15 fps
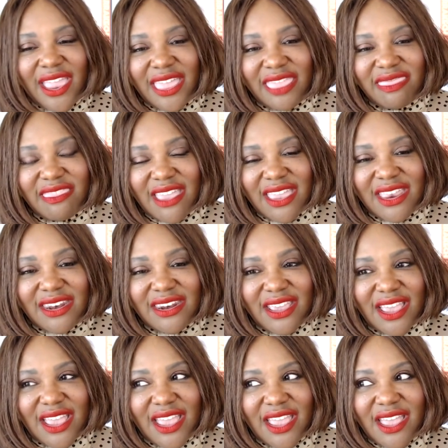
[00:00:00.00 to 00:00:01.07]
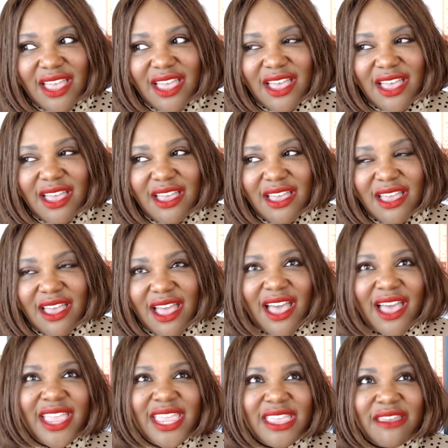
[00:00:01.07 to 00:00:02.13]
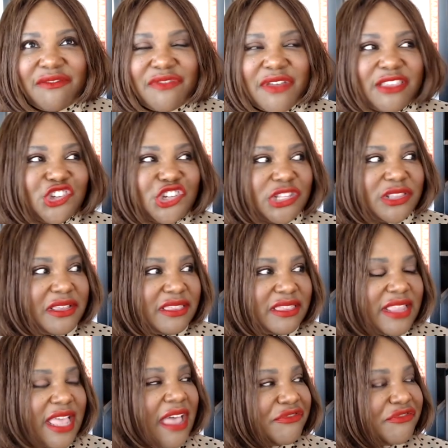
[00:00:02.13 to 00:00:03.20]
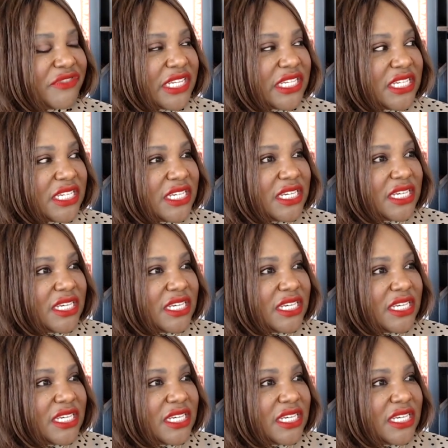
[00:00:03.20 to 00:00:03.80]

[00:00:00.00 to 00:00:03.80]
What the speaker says: And then I eventually left